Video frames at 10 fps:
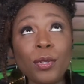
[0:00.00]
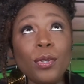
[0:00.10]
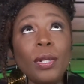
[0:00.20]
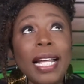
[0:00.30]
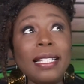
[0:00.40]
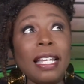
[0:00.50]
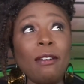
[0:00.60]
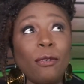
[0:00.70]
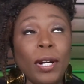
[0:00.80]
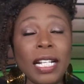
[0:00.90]
to, let's say,
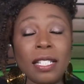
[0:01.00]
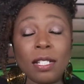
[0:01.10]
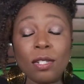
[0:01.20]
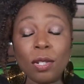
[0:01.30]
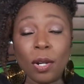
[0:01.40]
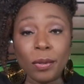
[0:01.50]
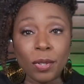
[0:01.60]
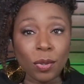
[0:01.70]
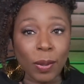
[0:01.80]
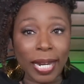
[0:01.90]
for instance, you go
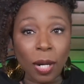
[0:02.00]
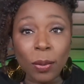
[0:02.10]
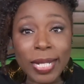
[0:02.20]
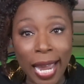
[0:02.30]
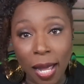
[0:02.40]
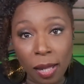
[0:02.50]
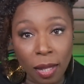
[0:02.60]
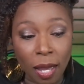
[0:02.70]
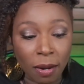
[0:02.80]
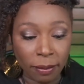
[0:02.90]
to a
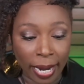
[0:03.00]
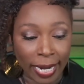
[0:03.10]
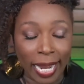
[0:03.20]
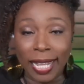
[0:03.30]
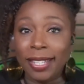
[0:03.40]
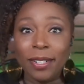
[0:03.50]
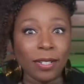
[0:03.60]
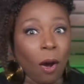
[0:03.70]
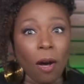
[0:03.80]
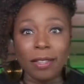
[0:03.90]
hotel, right? And there
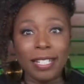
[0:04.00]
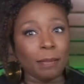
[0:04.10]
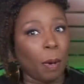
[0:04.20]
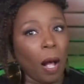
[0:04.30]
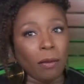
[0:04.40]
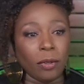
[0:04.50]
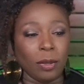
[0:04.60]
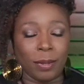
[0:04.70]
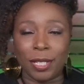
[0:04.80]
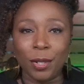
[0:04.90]
are all these
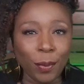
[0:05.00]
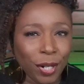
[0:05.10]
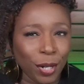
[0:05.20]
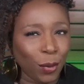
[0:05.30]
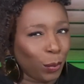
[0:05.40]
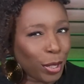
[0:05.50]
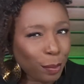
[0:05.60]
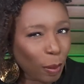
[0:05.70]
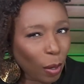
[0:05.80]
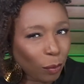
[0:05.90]
ballrooms and you want to know
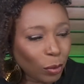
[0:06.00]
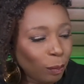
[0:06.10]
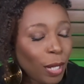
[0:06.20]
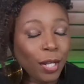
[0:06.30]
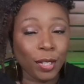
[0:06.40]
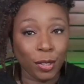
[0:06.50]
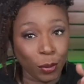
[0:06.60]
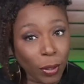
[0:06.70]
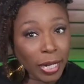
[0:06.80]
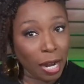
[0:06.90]
which ballroom
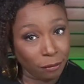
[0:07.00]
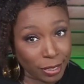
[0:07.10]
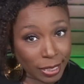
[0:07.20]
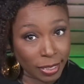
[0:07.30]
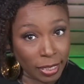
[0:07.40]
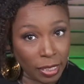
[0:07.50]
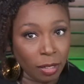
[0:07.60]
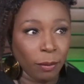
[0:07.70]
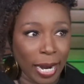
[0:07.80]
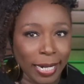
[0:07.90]
your conference is in,
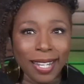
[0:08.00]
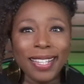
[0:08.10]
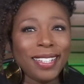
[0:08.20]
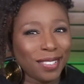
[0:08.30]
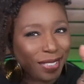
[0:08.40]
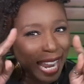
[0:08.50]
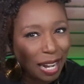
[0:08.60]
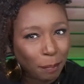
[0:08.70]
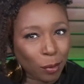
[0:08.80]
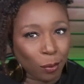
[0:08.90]
right? There's a
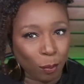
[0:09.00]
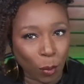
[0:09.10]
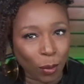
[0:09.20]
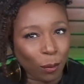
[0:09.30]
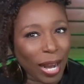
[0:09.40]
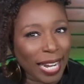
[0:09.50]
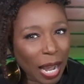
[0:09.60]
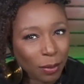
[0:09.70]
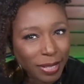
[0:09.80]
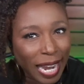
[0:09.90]
DAC board right
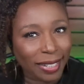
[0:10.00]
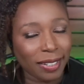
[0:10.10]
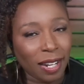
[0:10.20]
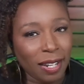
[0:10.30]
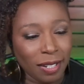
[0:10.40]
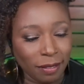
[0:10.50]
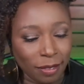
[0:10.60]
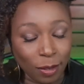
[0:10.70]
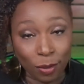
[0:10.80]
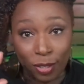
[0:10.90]
outside
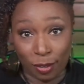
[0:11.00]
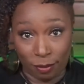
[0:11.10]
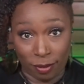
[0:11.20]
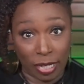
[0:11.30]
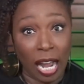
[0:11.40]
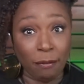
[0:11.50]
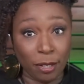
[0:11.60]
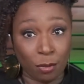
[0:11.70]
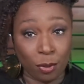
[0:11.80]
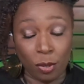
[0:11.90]
the
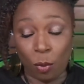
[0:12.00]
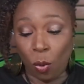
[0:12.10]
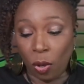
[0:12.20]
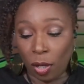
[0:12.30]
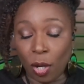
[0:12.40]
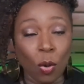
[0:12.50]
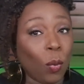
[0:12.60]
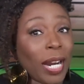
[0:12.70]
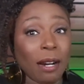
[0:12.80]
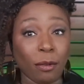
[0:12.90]
conference room or
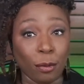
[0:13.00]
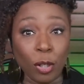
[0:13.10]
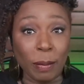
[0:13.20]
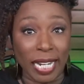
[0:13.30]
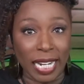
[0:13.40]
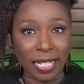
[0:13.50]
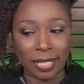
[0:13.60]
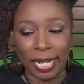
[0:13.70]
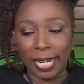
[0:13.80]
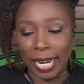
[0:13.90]
whatever room it
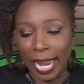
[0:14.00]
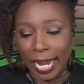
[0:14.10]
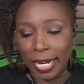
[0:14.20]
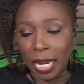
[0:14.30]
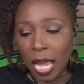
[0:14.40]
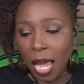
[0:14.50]
is saying, hey,